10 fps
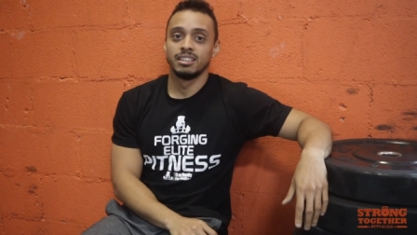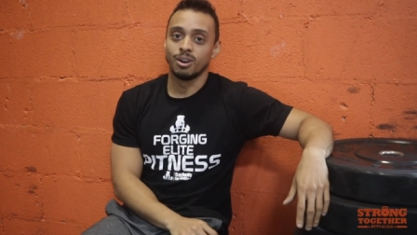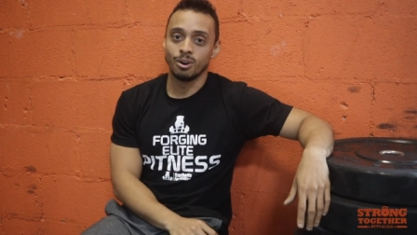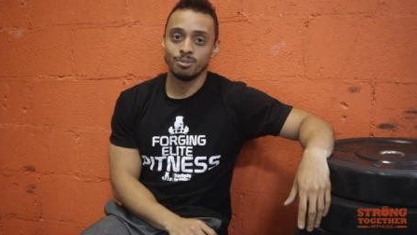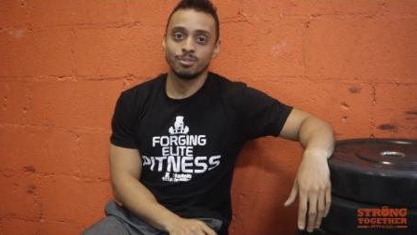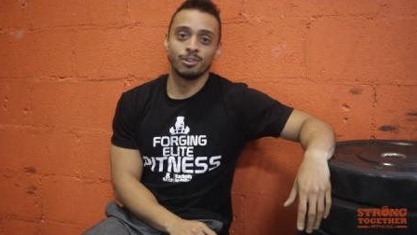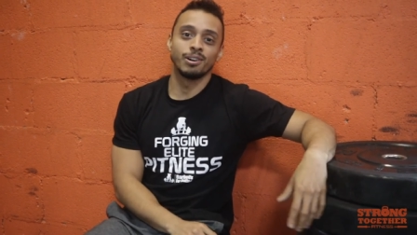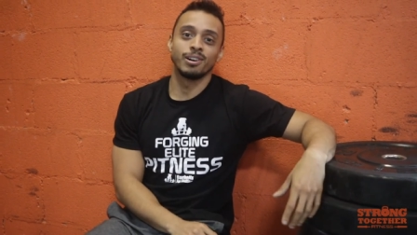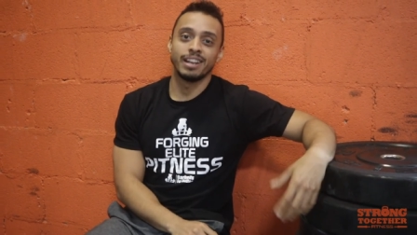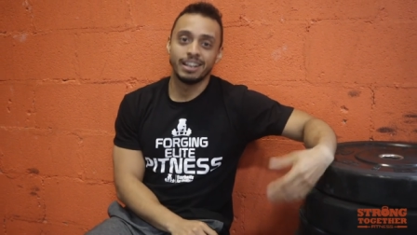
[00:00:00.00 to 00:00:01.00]

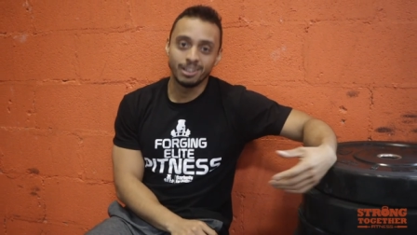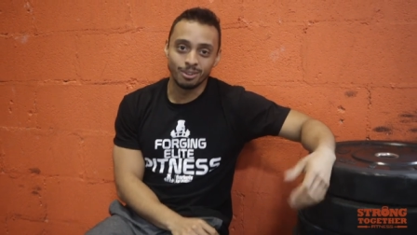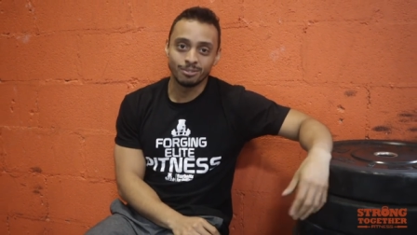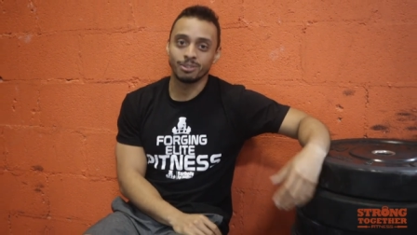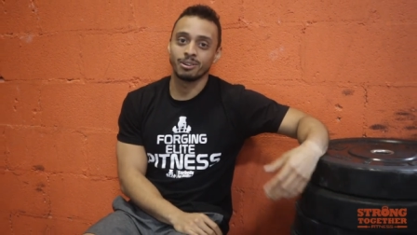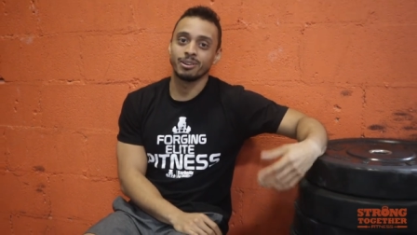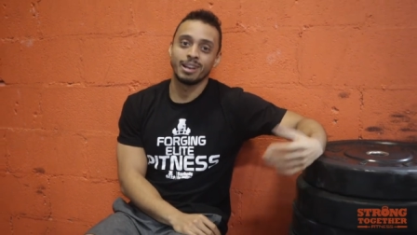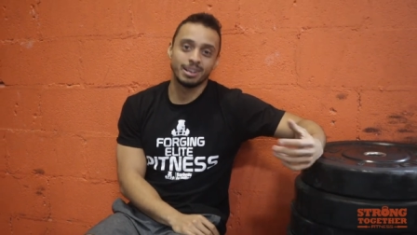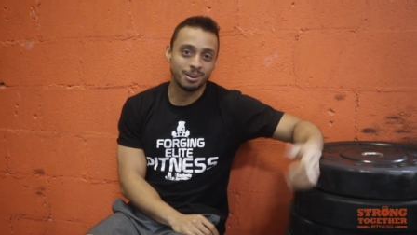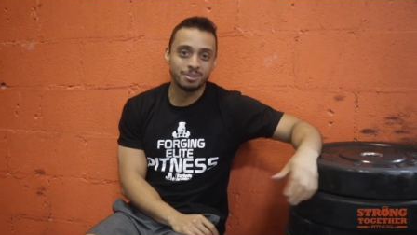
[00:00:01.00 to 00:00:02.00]
over and over
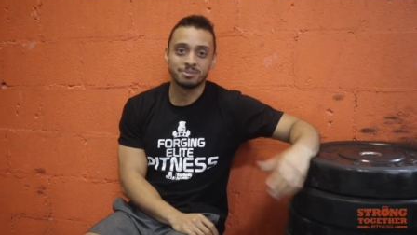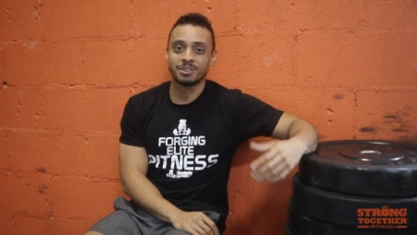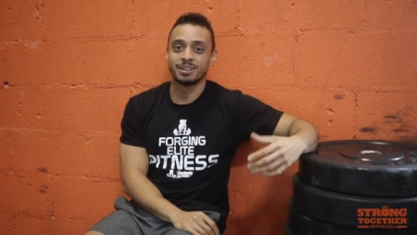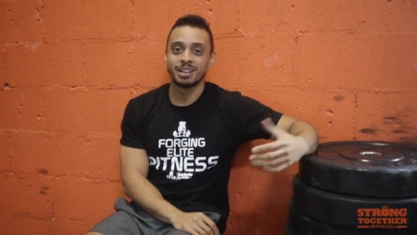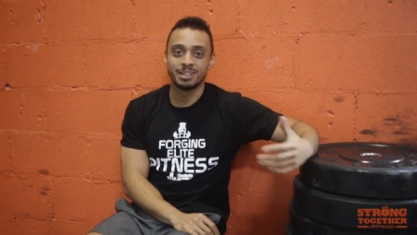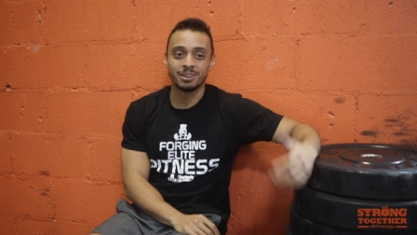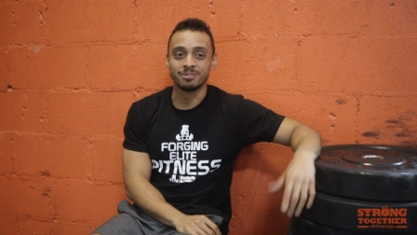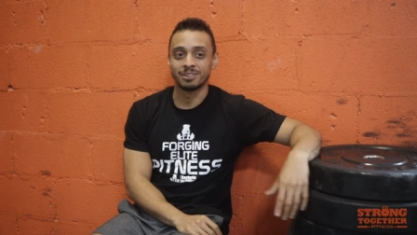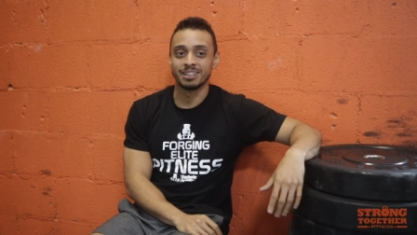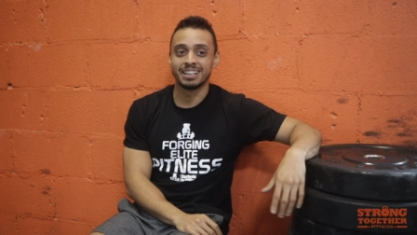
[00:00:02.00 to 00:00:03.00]
and over and
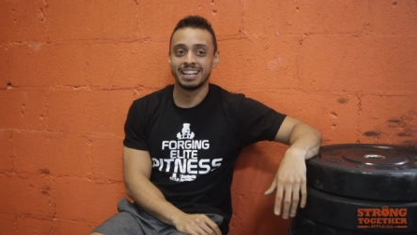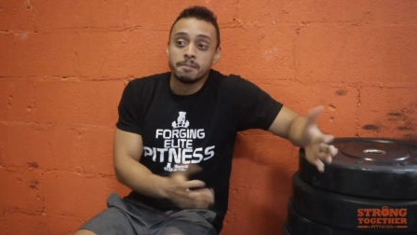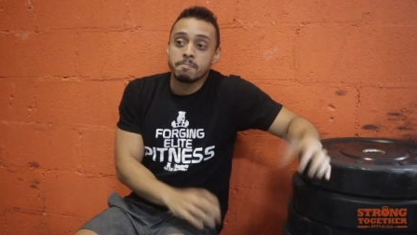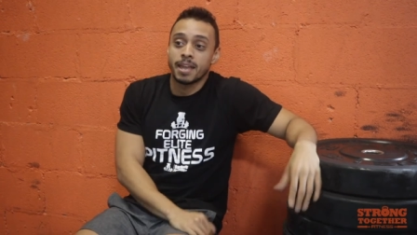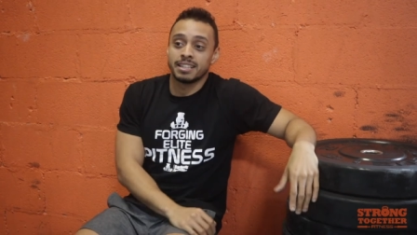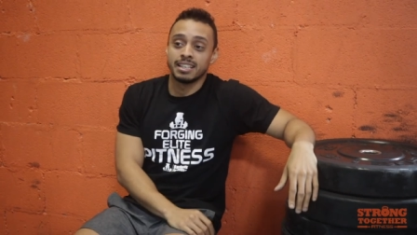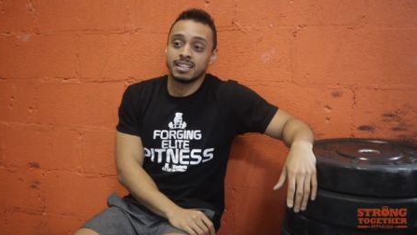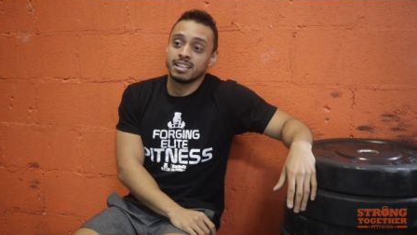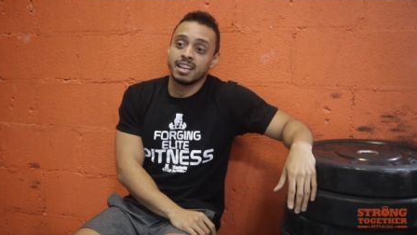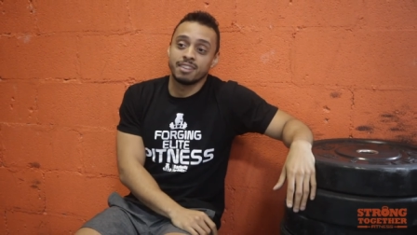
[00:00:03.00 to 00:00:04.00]
over. And at the end
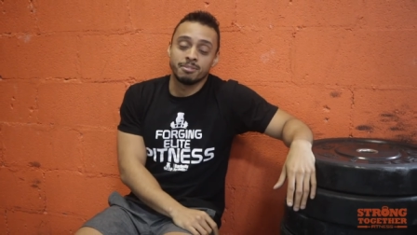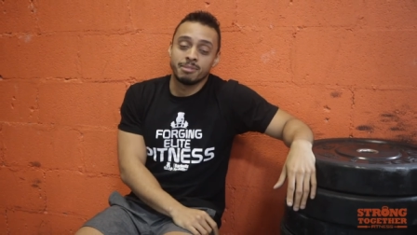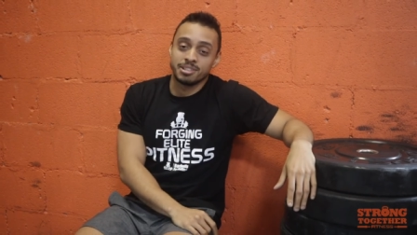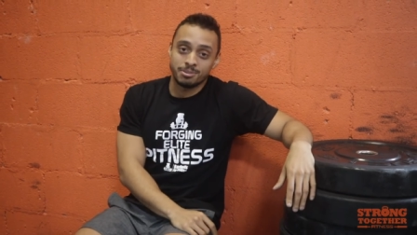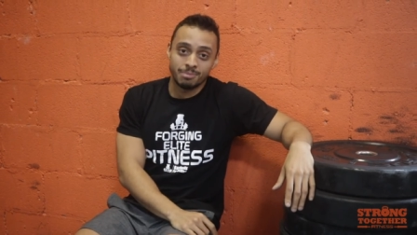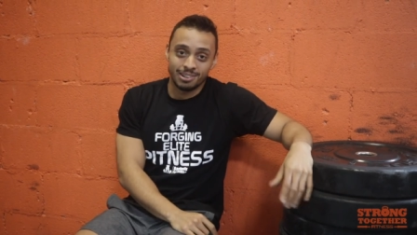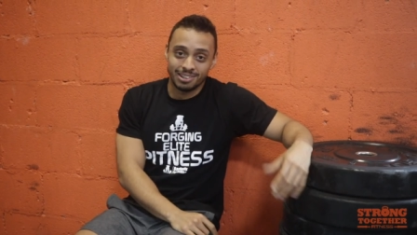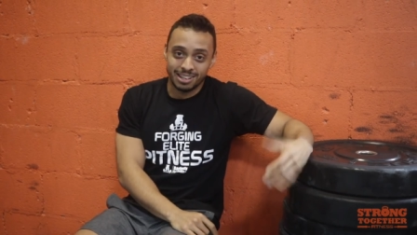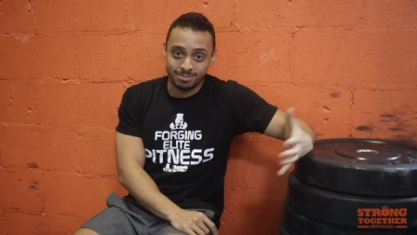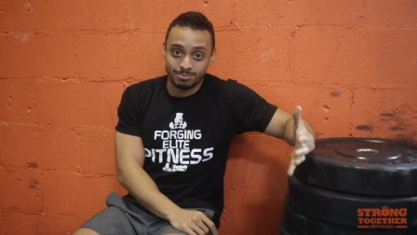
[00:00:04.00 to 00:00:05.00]
of the day, if it makes you better,
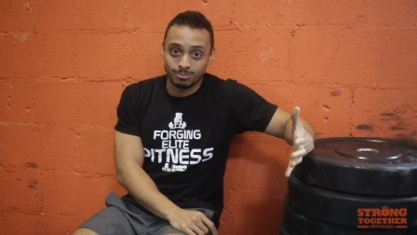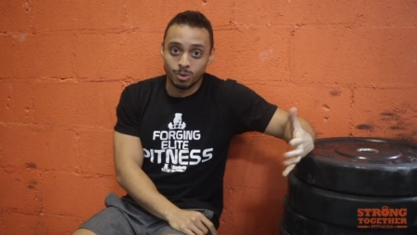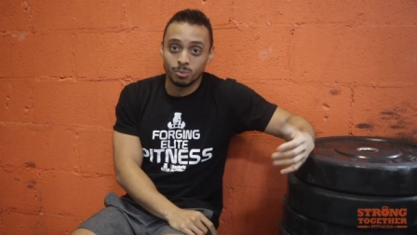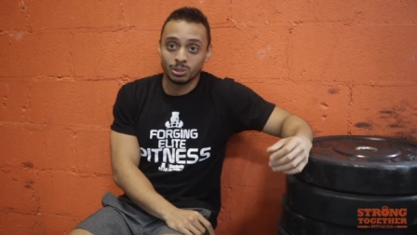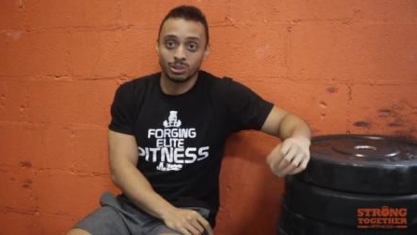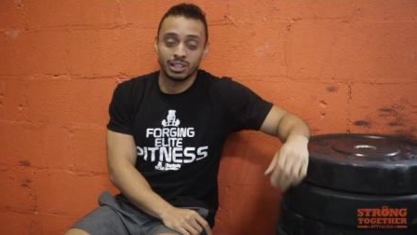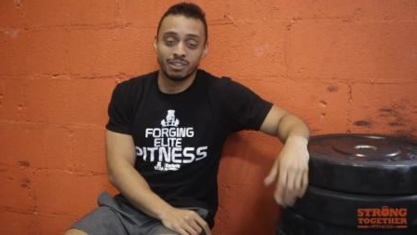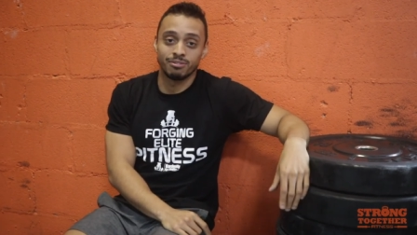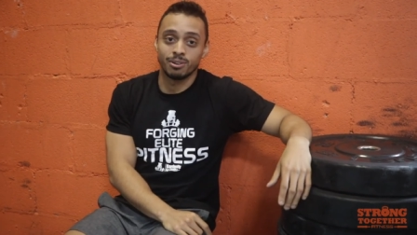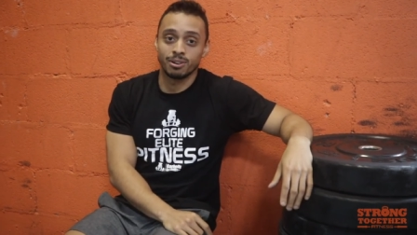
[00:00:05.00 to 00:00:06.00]
that's what we're
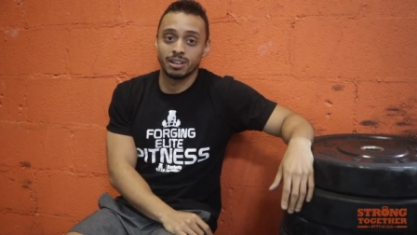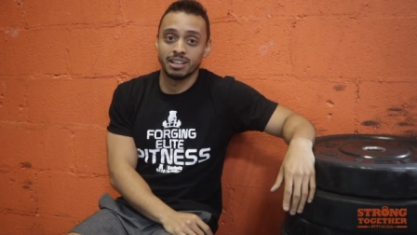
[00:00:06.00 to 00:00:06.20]
looking for.